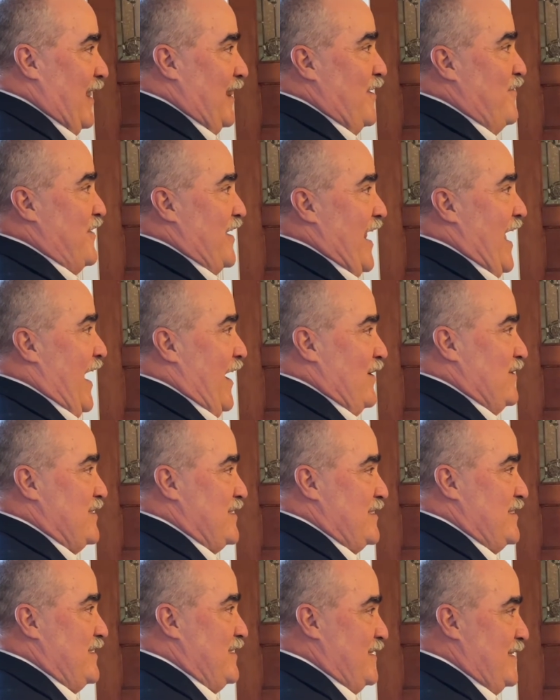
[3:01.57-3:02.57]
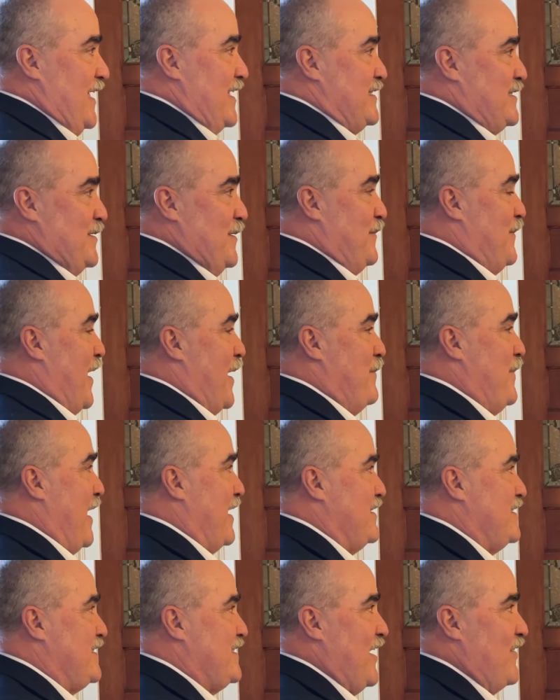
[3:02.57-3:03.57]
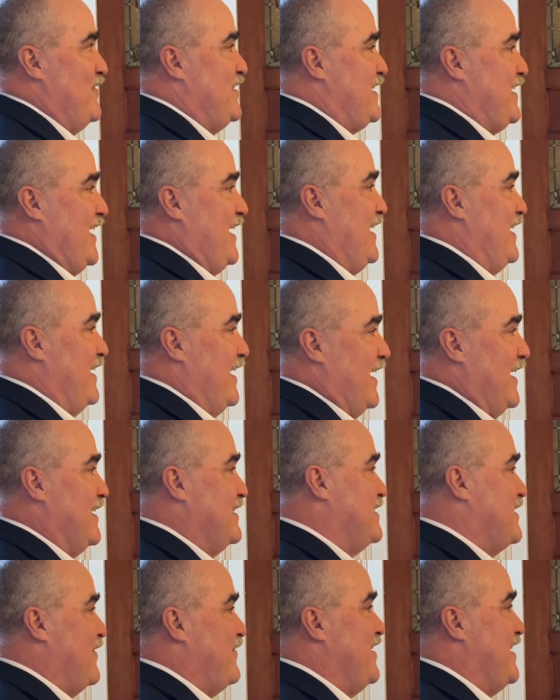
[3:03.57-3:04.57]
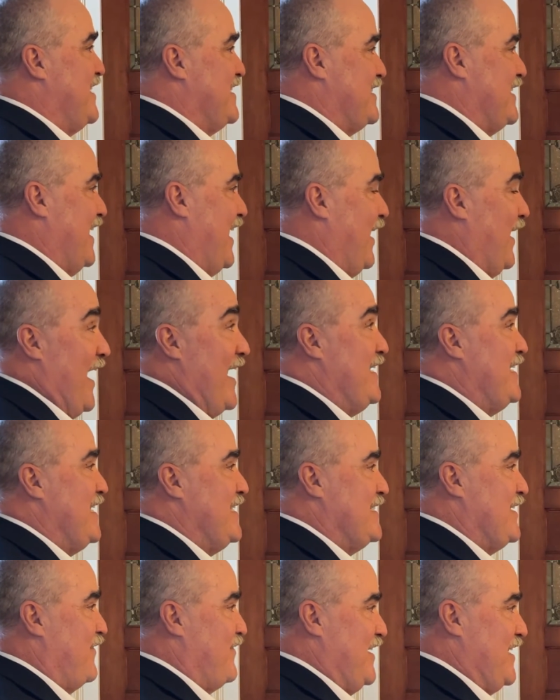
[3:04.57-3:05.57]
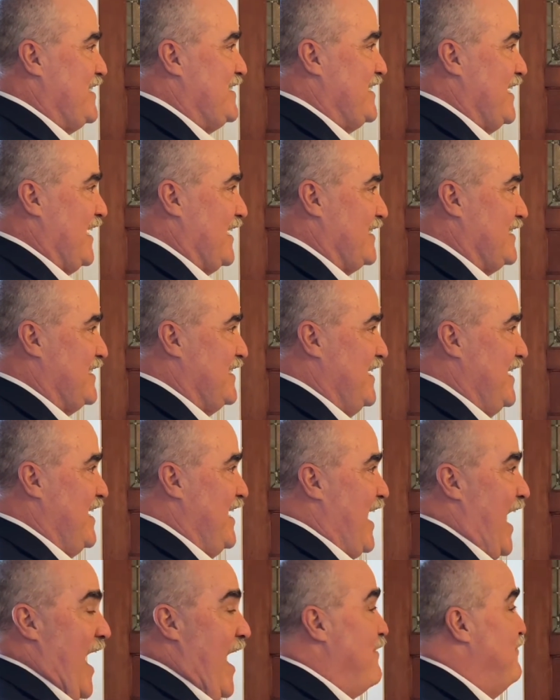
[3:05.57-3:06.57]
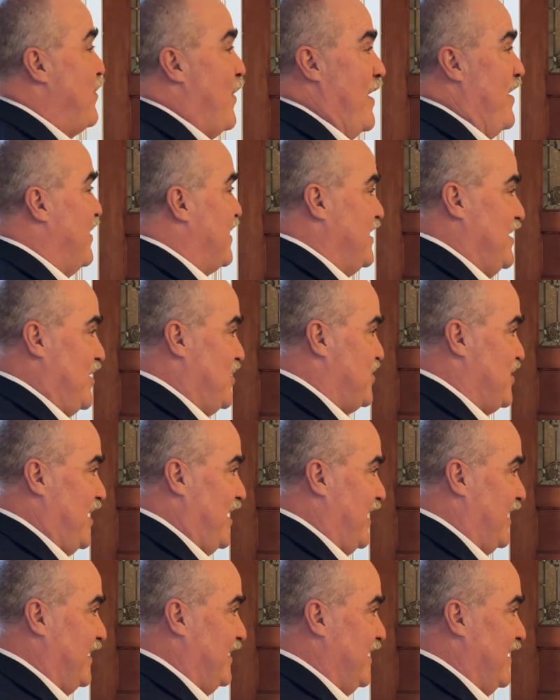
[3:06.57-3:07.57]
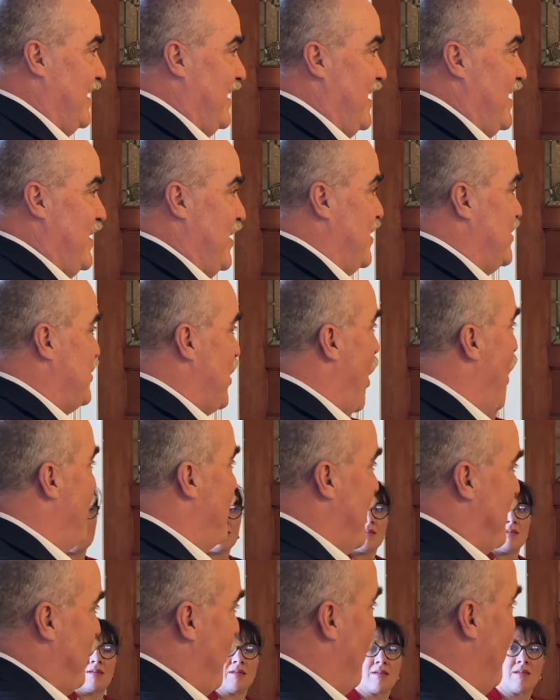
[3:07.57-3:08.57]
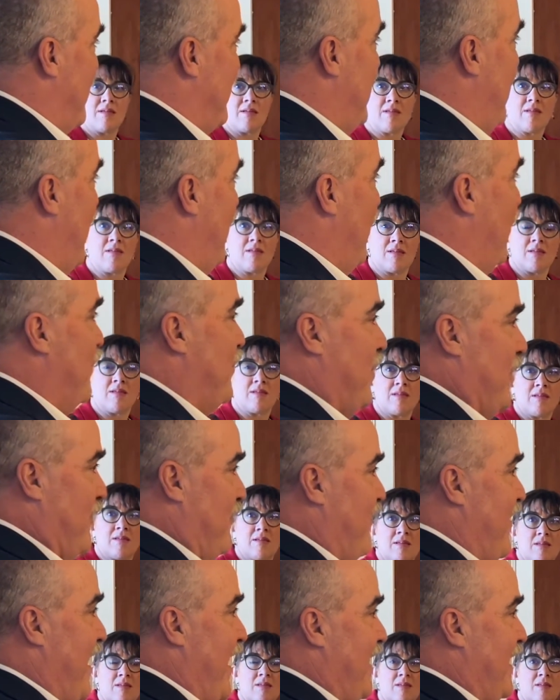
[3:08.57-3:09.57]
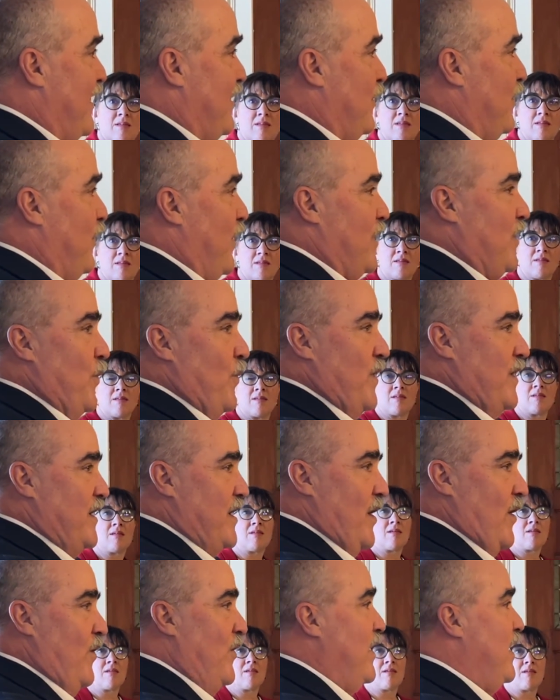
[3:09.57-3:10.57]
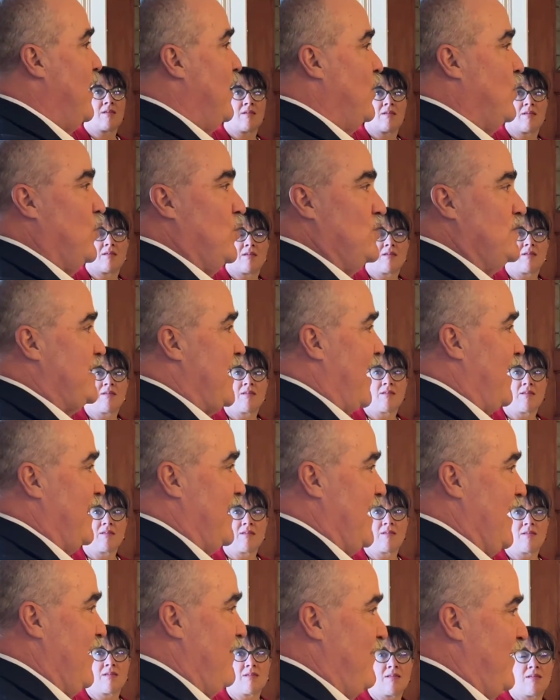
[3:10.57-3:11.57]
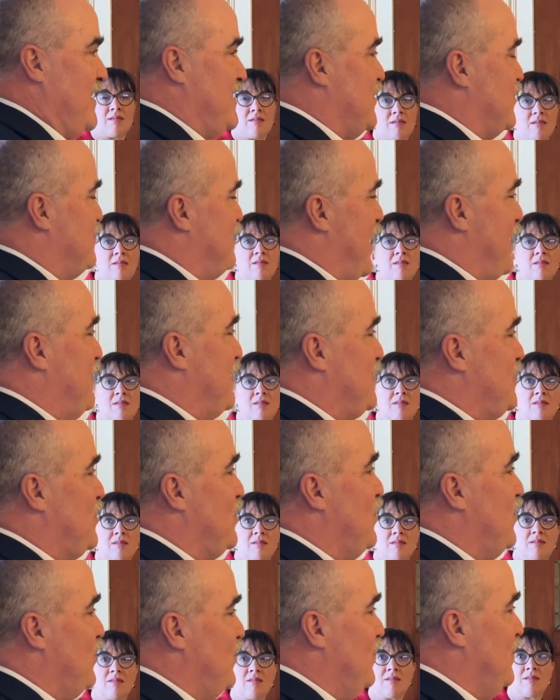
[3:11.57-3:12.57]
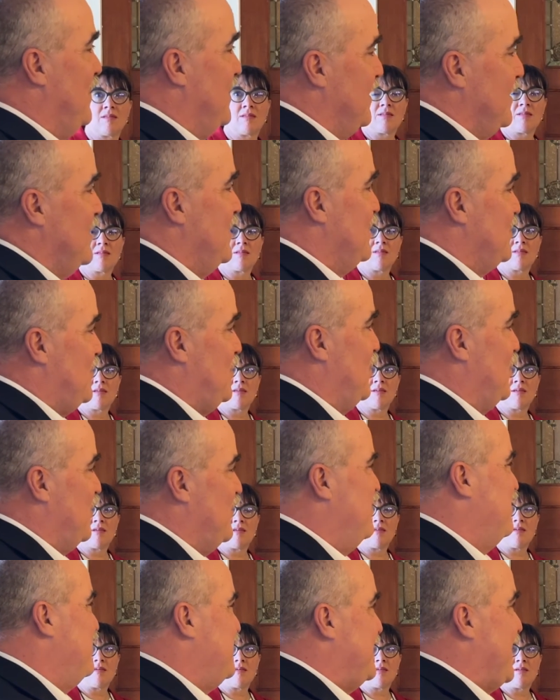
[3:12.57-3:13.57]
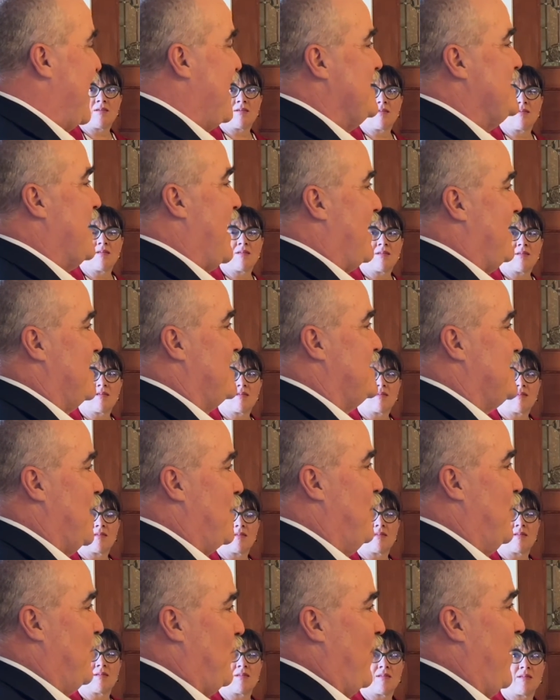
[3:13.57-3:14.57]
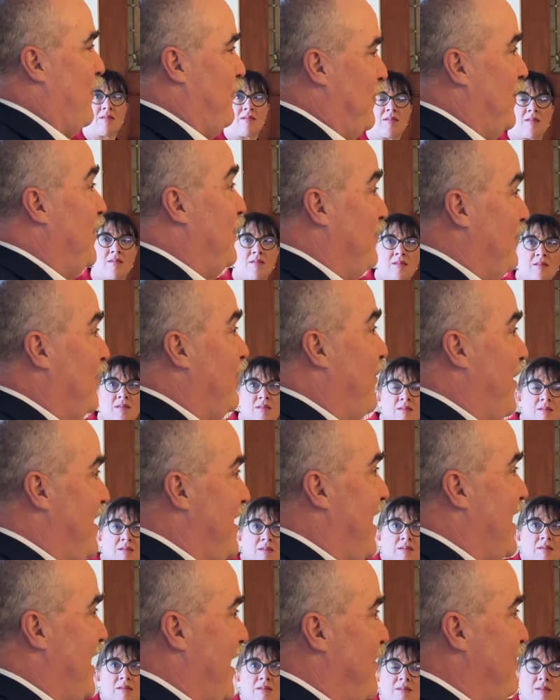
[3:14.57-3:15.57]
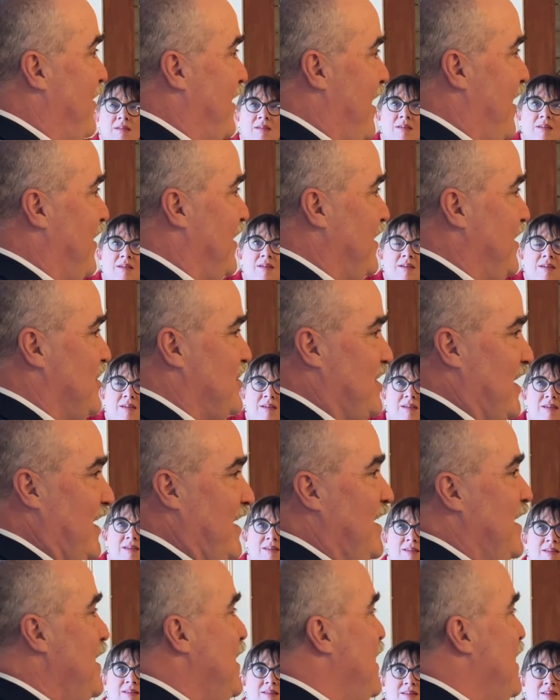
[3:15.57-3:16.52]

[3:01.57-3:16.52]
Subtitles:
live in a house that's about 1876. I have no air conditioning. You just open up a window, put a fan in the window, cools down in the evenings. There's maybe two days out of the summer where I really regret not having air conditioning,